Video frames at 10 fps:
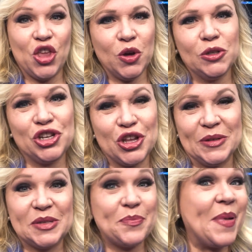huge news,
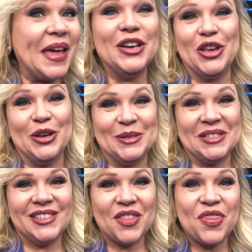big news,
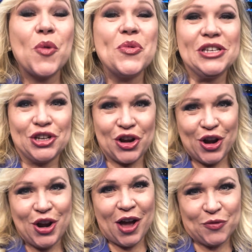the
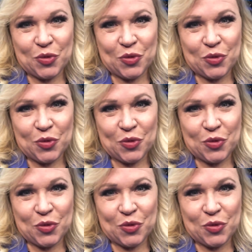return of